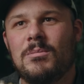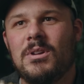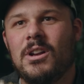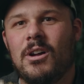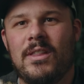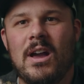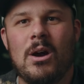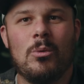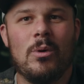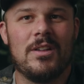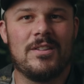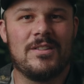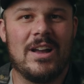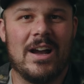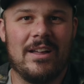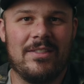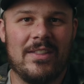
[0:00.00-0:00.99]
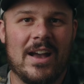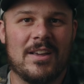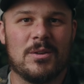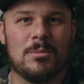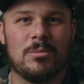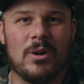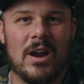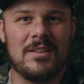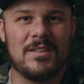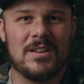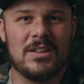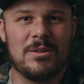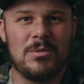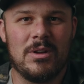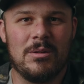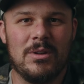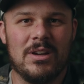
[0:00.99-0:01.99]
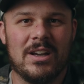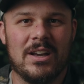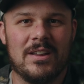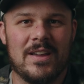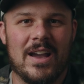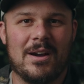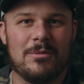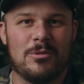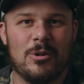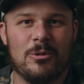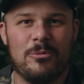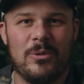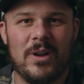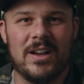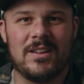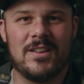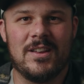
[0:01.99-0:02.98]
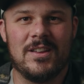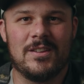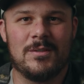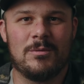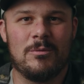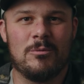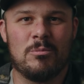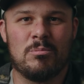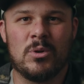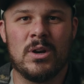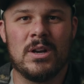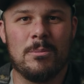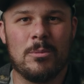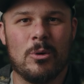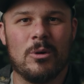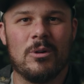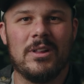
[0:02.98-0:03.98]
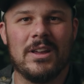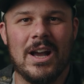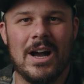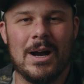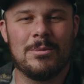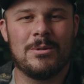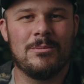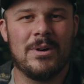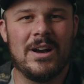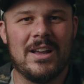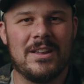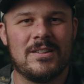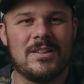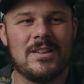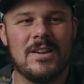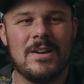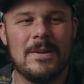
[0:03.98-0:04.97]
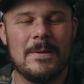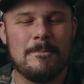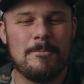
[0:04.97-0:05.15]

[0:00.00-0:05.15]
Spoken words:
You know, that was not that surprising to me because After Effects is pretty poorly optimized.